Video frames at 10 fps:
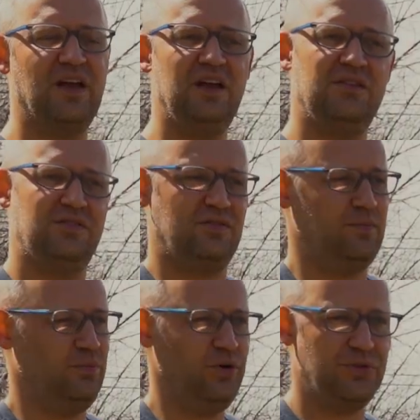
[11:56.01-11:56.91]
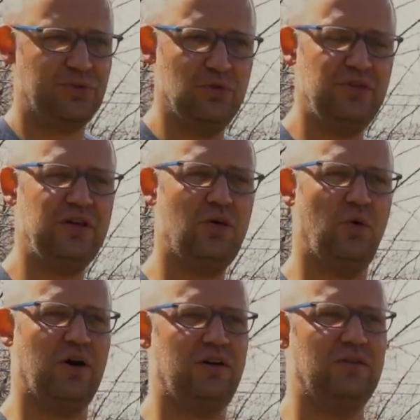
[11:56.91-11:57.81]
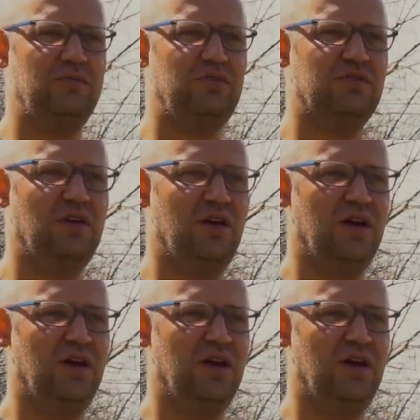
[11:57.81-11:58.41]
it's put through the aquariums,